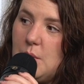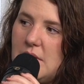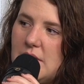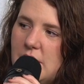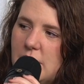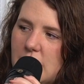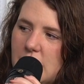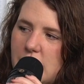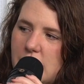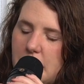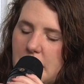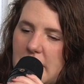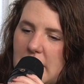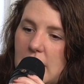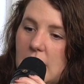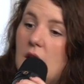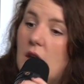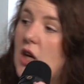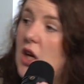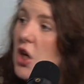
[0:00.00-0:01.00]
wee snore and she'll be
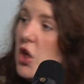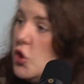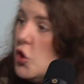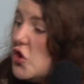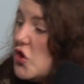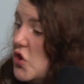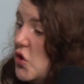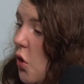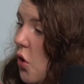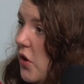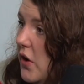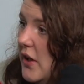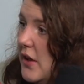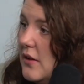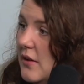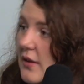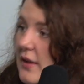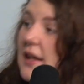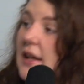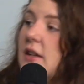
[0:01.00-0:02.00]
like, you're
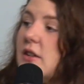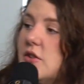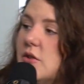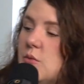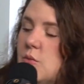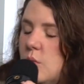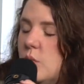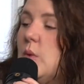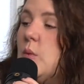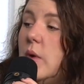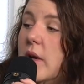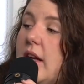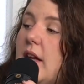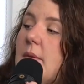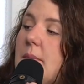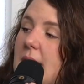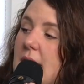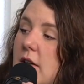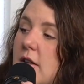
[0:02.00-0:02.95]
snoring. Like, she'll wake me